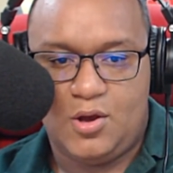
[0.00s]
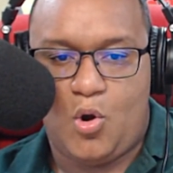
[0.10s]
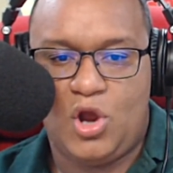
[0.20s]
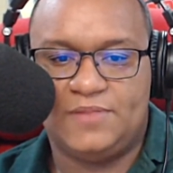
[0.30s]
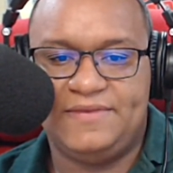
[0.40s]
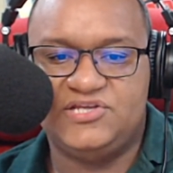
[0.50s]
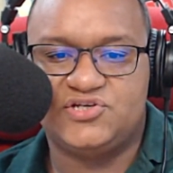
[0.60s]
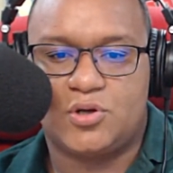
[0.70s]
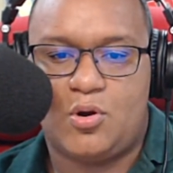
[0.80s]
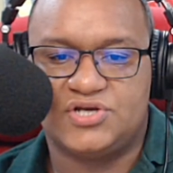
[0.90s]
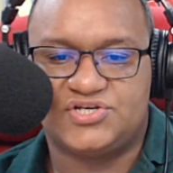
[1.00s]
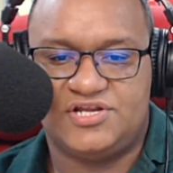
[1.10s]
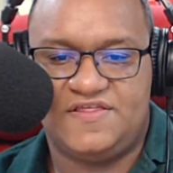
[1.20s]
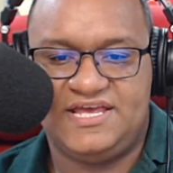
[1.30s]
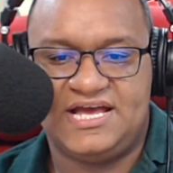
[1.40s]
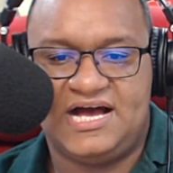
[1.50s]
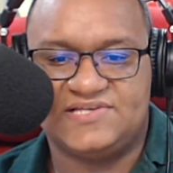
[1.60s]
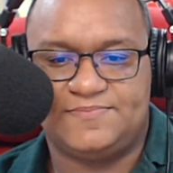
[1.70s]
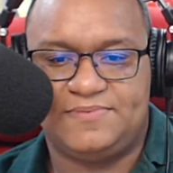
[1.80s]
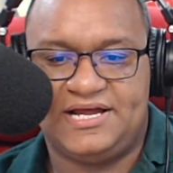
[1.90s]
oil major cautioned the
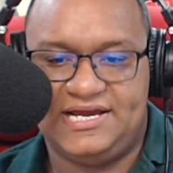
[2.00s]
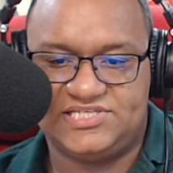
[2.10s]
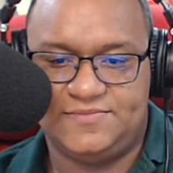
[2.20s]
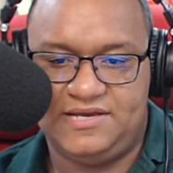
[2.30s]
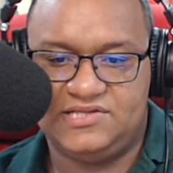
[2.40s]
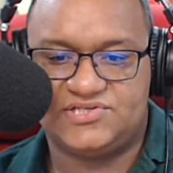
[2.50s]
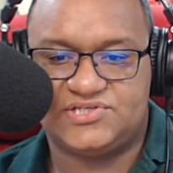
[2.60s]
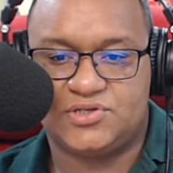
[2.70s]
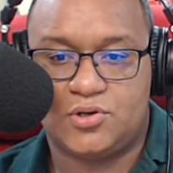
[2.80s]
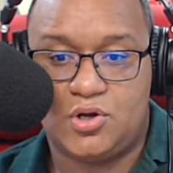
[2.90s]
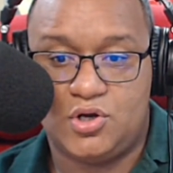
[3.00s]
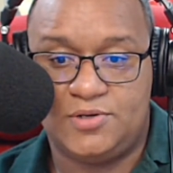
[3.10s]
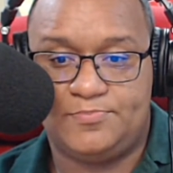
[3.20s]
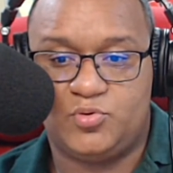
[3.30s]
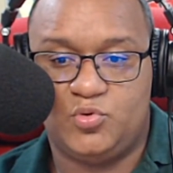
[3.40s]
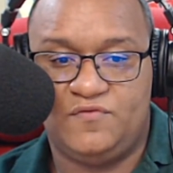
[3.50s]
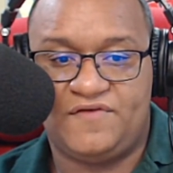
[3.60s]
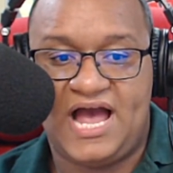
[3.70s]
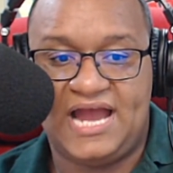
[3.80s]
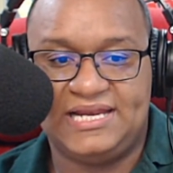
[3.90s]
gas supply estimates could prove
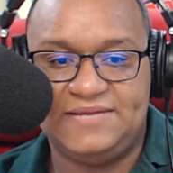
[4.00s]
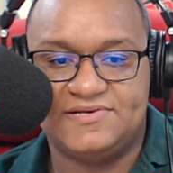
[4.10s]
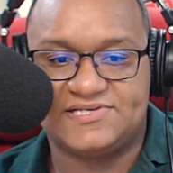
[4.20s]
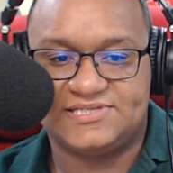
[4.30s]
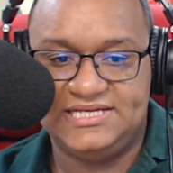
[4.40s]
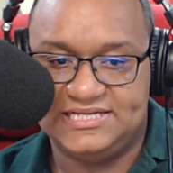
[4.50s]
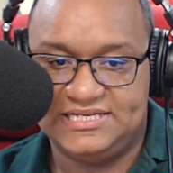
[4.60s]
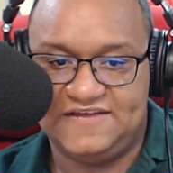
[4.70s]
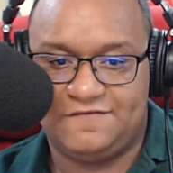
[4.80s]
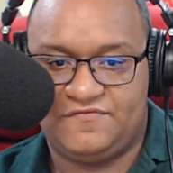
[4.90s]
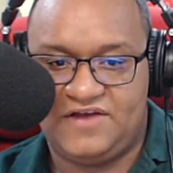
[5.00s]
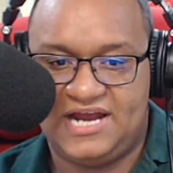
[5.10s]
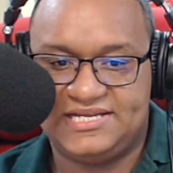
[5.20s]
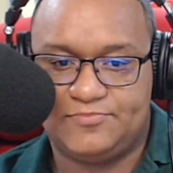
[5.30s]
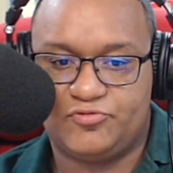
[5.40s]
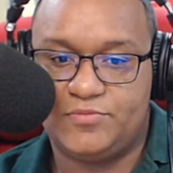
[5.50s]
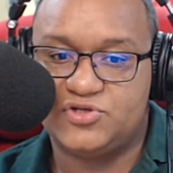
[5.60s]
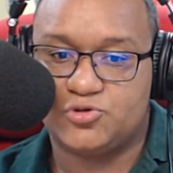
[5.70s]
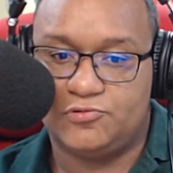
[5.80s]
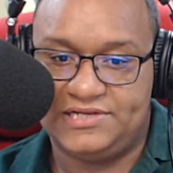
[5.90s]
highly misleading if provided
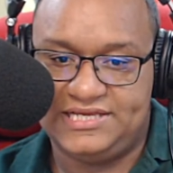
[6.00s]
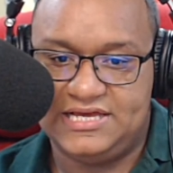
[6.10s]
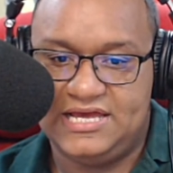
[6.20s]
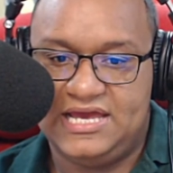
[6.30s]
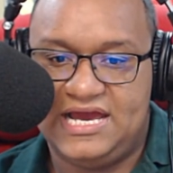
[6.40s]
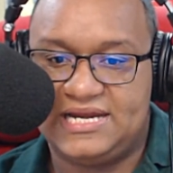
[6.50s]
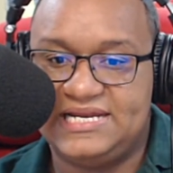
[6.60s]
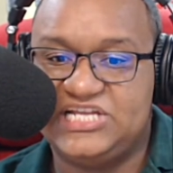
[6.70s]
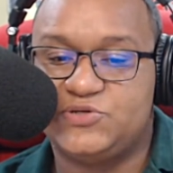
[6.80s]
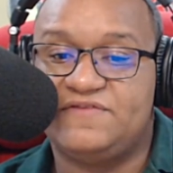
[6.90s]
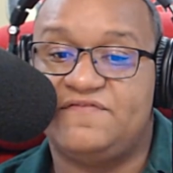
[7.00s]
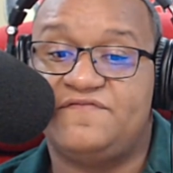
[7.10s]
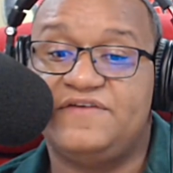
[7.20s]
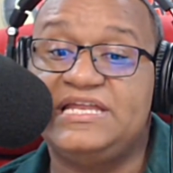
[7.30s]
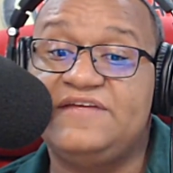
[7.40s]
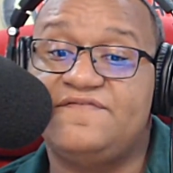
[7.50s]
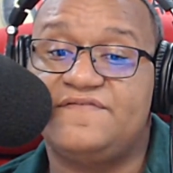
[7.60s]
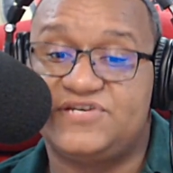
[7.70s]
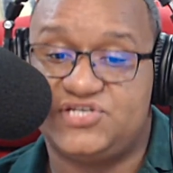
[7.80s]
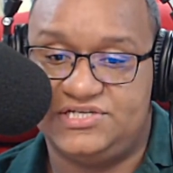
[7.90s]
prematurely and lead to
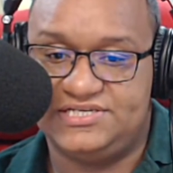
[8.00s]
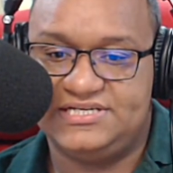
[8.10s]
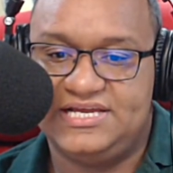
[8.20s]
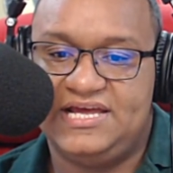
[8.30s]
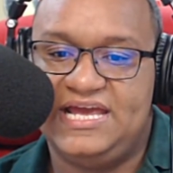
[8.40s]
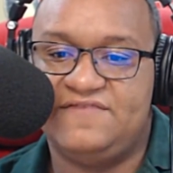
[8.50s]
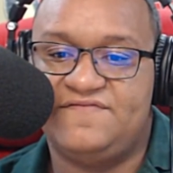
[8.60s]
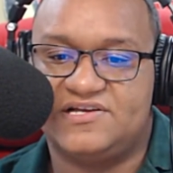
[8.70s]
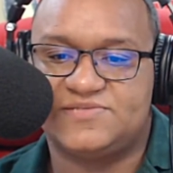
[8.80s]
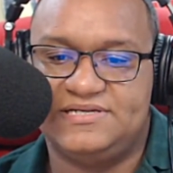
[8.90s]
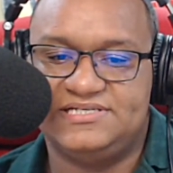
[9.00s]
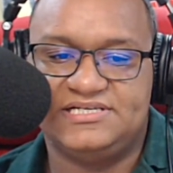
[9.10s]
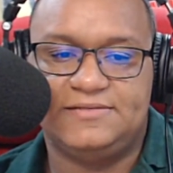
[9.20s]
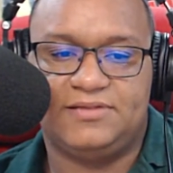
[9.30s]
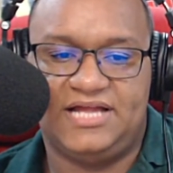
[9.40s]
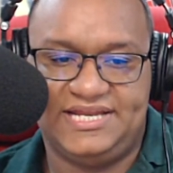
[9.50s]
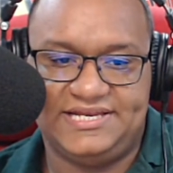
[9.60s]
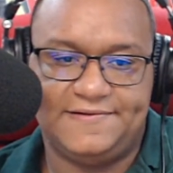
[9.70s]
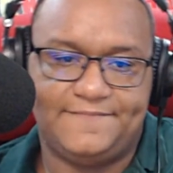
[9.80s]
inefficient investment planning.